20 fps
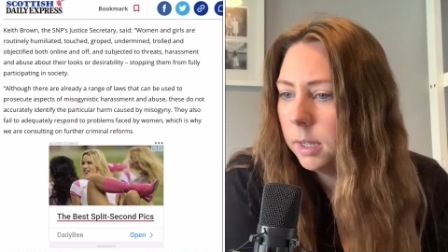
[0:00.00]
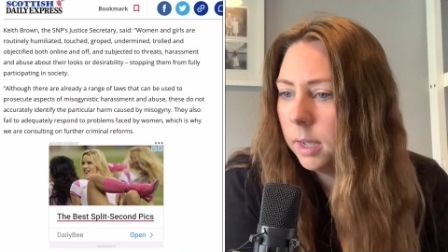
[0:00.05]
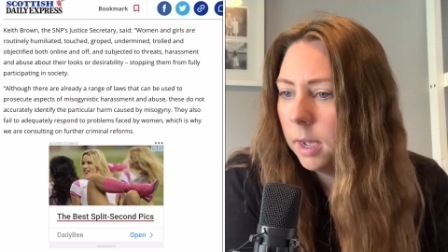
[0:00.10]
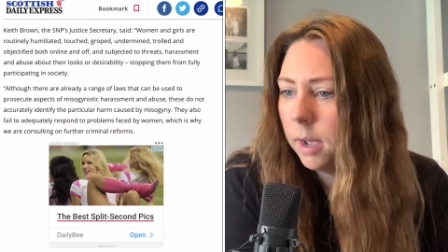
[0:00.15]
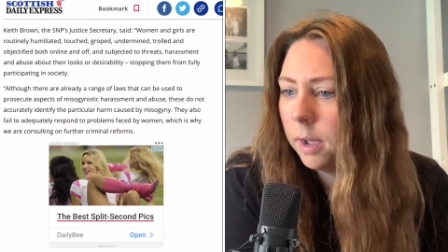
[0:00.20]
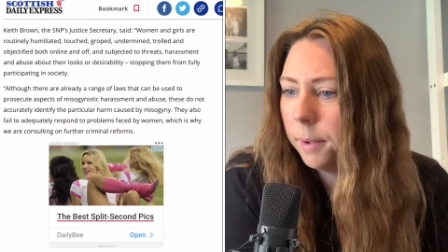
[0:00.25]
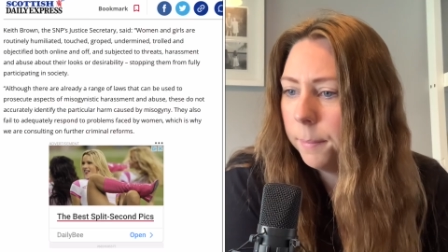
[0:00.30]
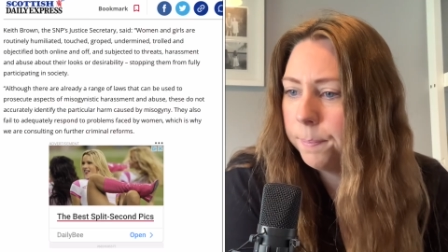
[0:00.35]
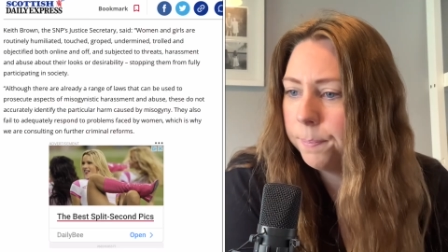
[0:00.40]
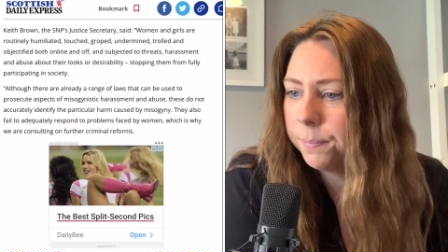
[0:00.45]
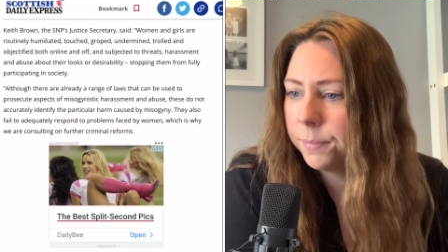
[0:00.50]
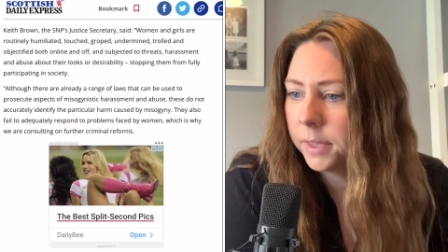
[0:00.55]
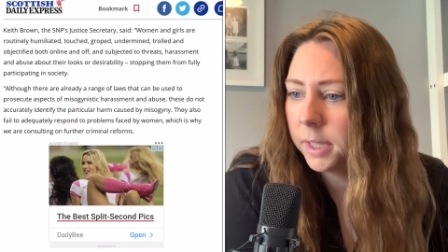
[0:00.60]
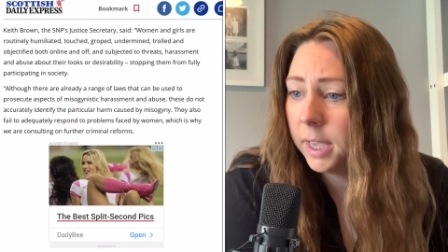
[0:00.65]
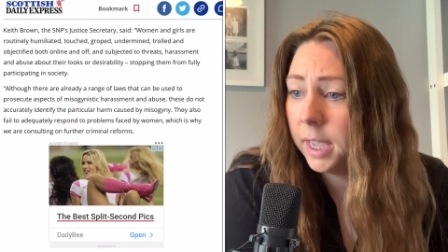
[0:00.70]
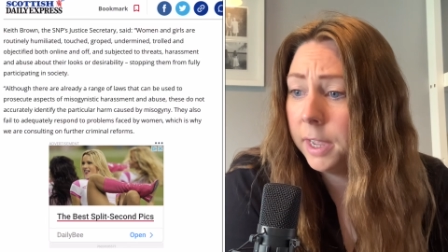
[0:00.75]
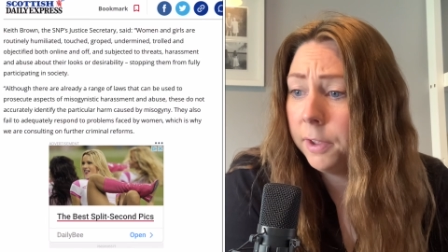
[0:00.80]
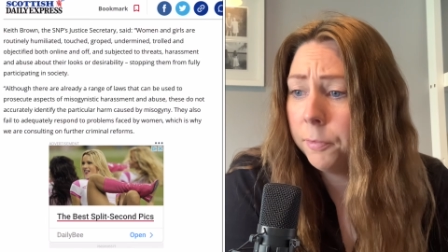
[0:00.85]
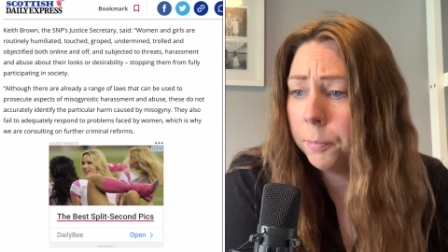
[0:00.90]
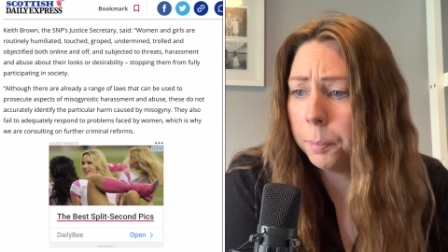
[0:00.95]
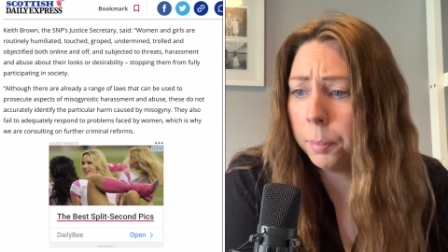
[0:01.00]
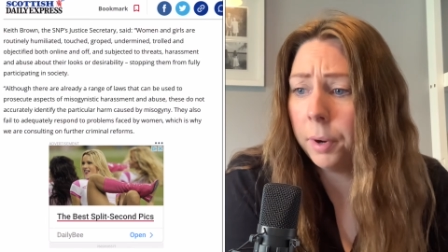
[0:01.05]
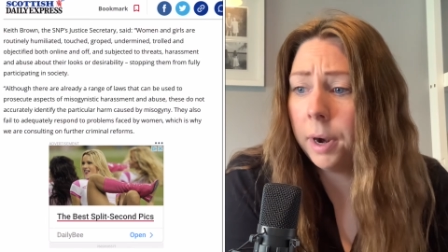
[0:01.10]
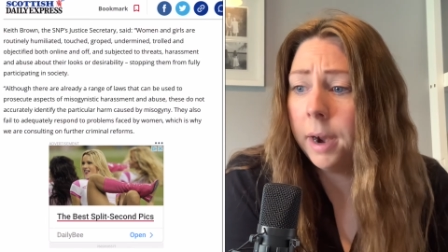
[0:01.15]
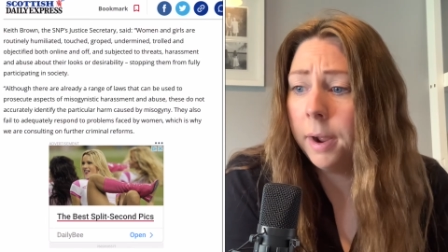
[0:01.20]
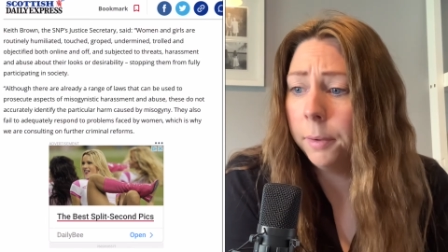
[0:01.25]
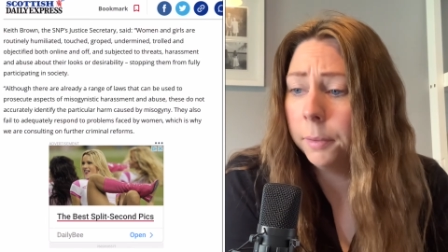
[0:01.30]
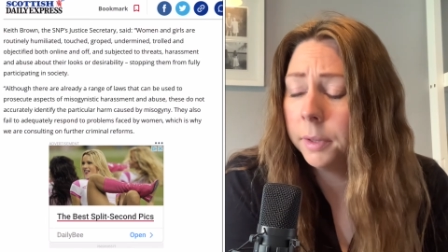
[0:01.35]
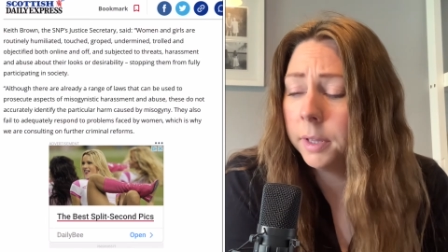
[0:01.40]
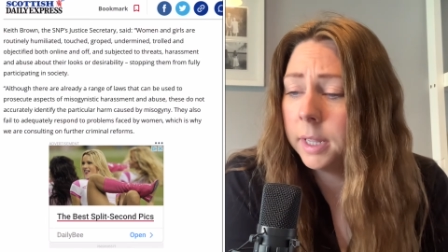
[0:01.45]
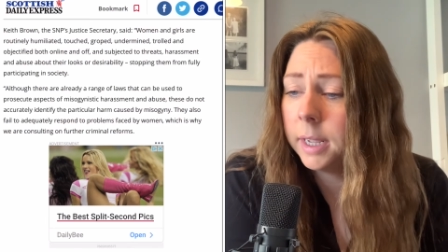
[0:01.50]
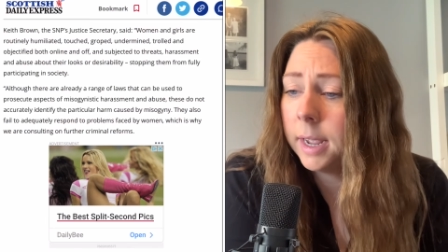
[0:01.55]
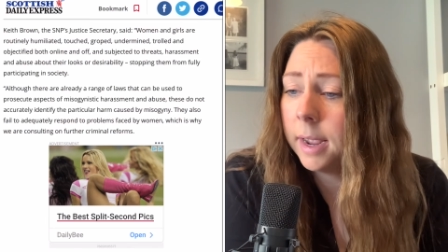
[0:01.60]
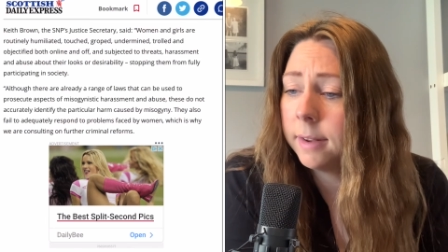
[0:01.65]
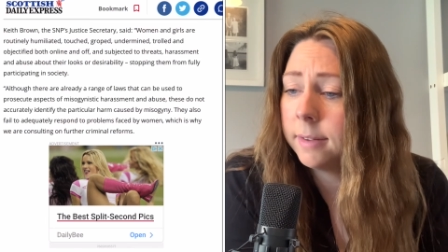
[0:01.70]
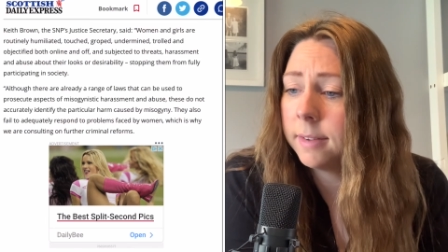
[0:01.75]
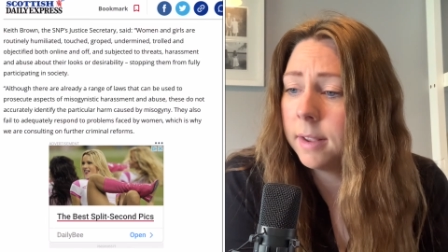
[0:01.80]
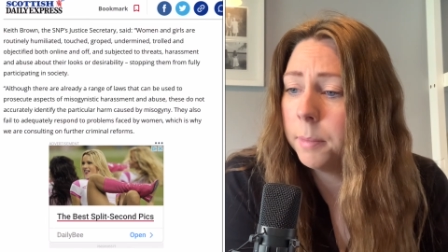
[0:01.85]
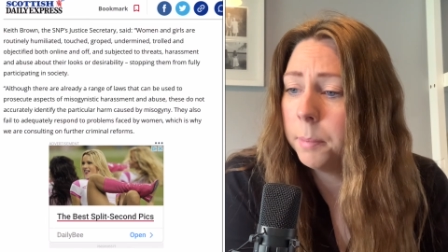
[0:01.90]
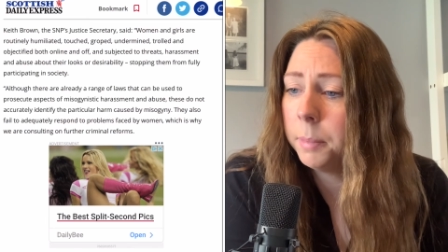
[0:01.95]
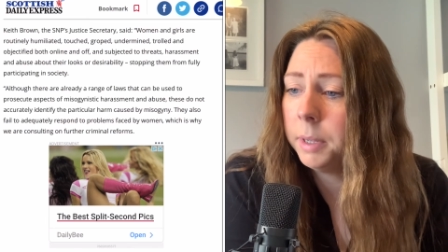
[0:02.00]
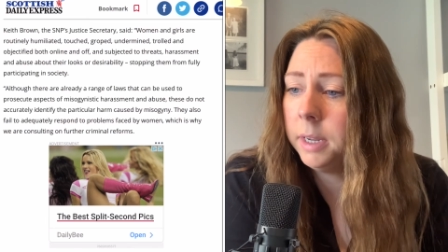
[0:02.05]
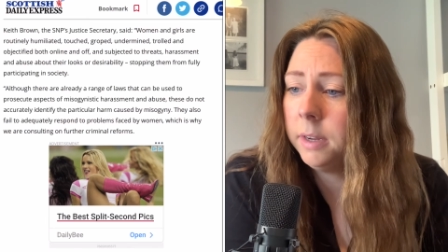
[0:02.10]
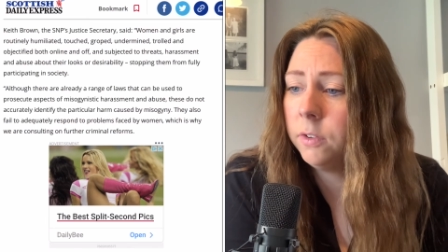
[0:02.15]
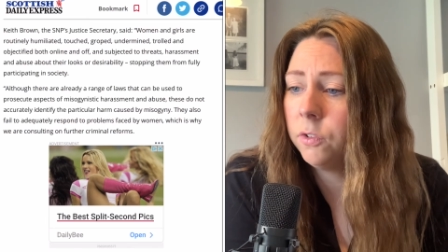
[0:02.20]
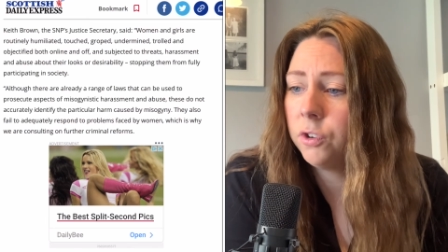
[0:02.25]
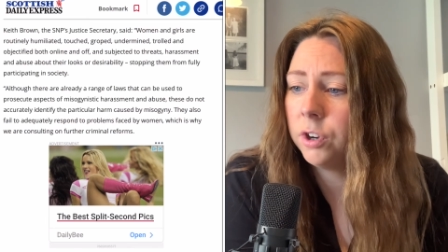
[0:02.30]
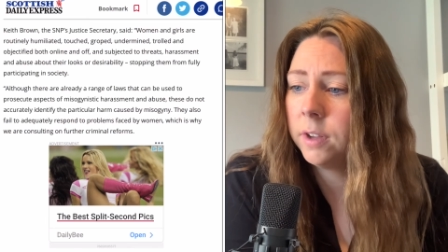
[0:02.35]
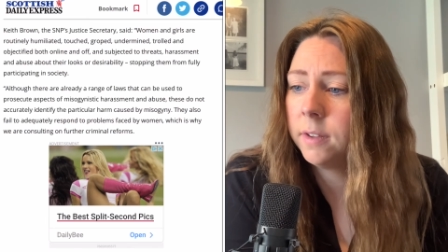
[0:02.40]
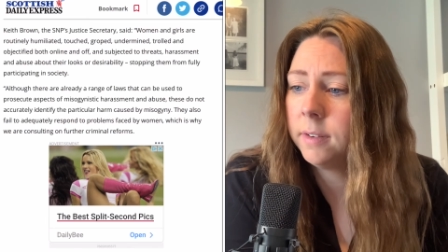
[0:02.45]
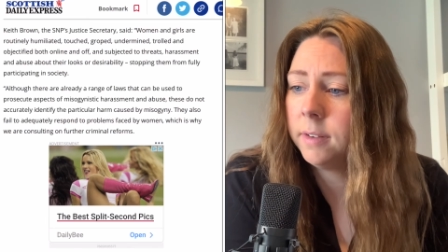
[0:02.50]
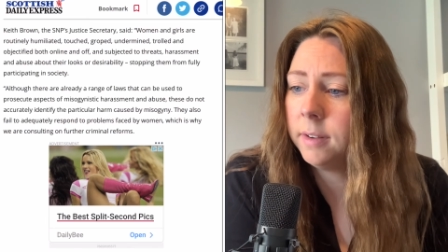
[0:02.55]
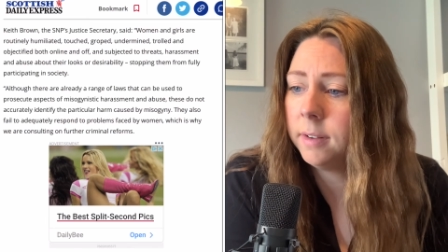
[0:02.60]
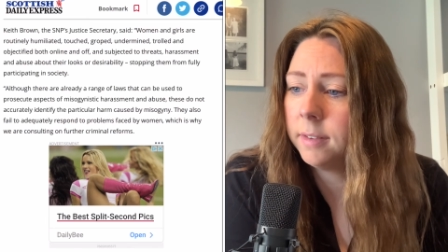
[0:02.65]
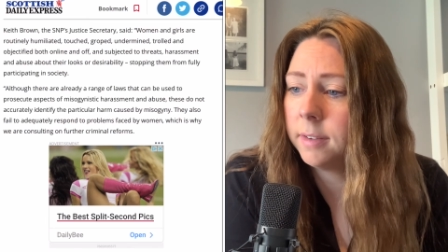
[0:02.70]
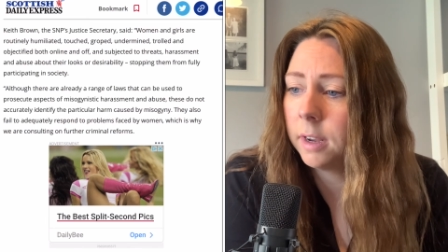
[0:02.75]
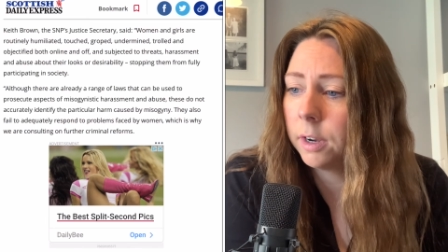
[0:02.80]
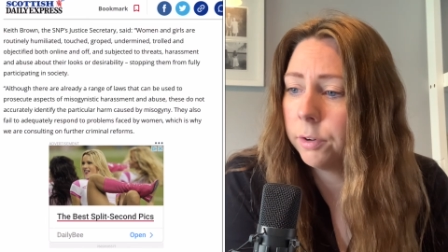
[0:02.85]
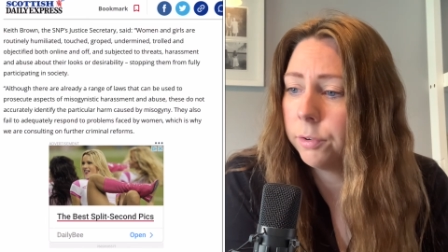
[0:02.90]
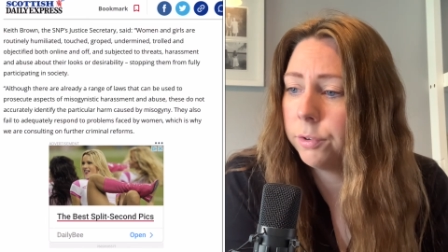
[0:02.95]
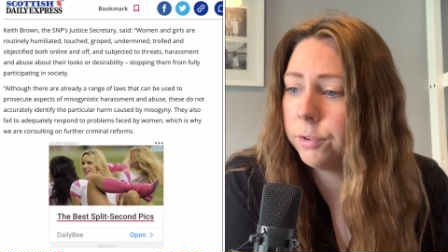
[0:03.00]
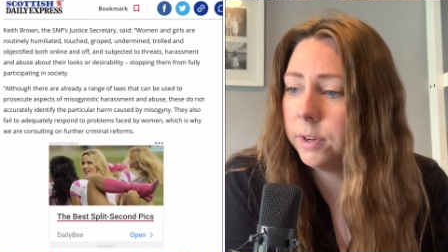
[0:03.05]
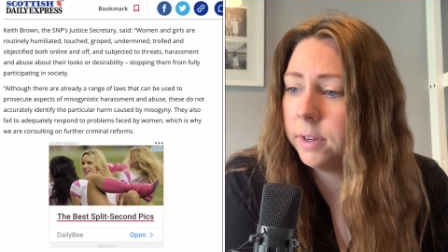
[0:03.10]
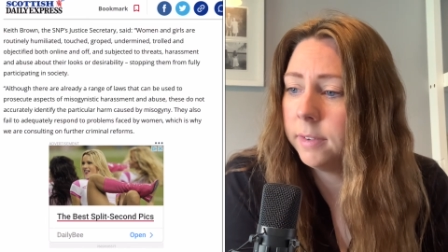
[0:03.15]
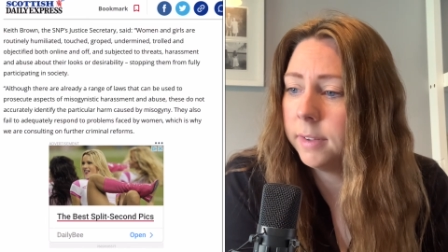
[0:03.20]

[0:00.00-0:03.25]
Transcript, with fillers: Um, Keith Brown, the SNP's Justice Secretary,